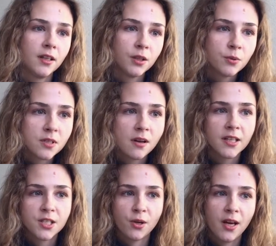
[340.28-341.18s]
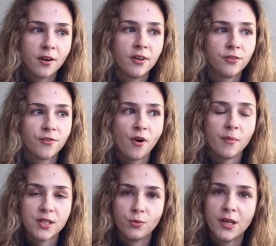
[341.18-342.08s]
it was nice to hear it
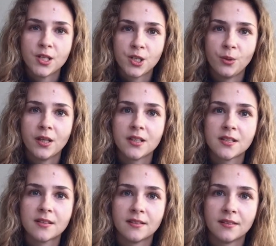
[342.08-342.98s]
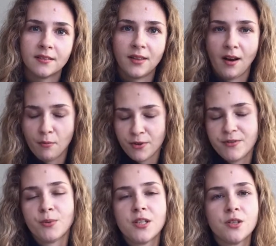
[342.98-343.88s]
from a Swedish student, a number
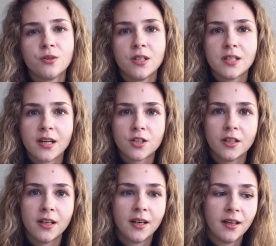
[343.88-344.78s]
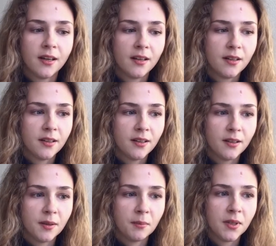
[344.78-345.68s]
of Swedish students actually.
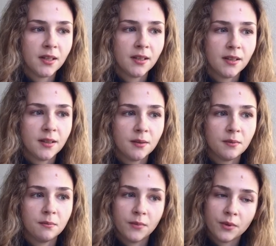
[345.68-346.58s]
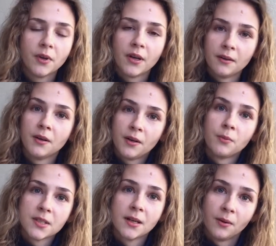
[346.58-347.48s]

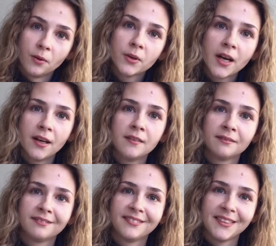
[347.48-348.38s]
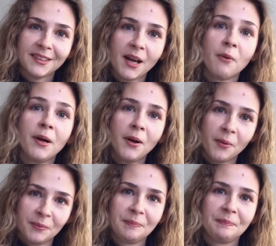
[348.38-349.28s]
I was like, okay, now I
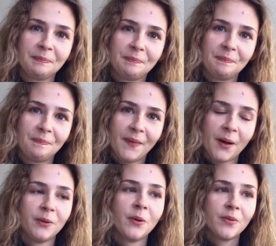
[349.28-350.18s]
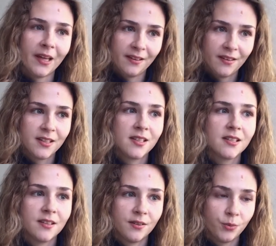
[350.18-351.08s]
know. Now I know that this
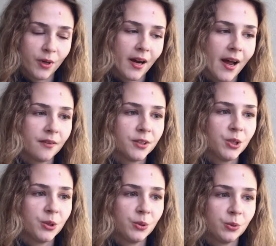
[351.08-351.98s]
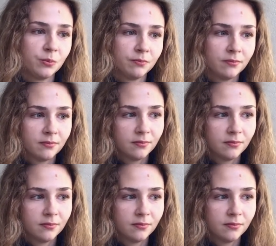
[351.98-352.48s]
is what I have to